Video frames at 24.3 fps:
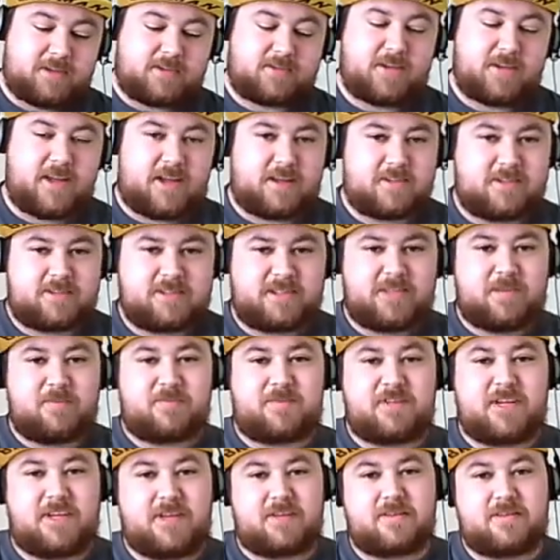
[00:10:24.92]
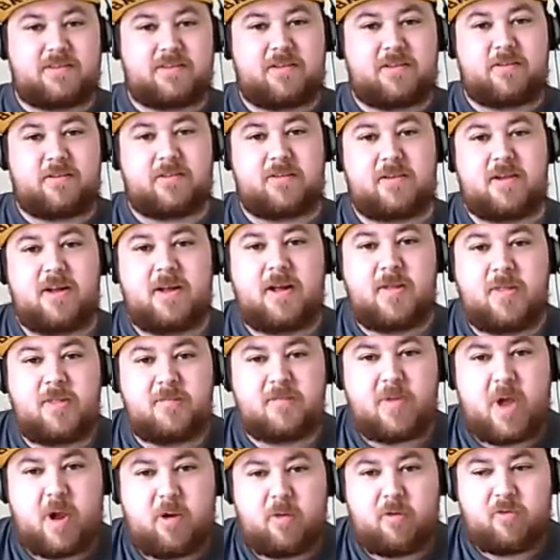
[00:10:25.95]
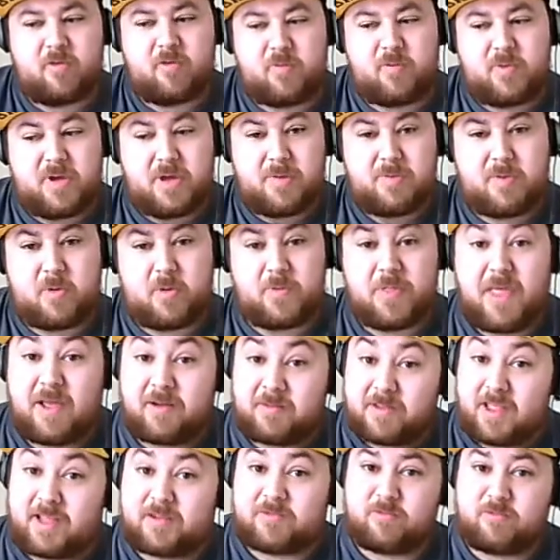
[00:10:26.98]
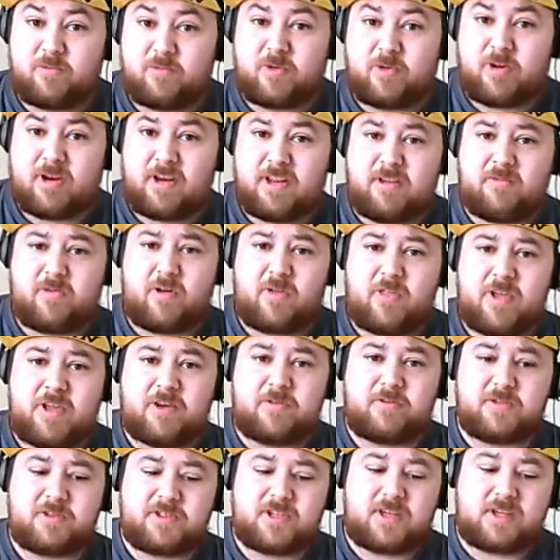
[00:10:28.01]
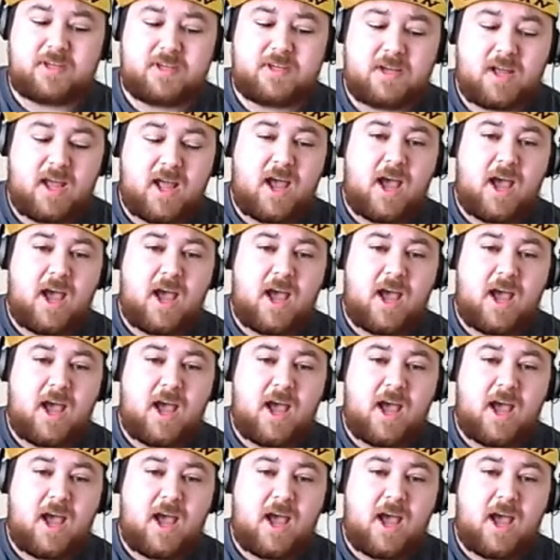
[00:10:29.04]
seeped into the marrow of the people, and that's really rather interesting.